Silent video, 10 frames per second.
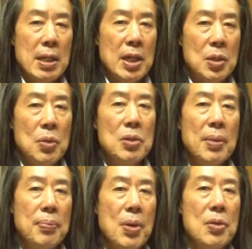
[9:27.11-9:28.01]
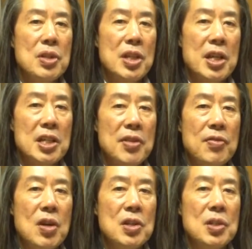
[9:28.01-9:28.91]
that took the process of
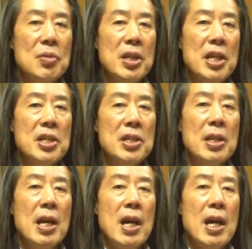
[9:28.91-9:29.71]
consultation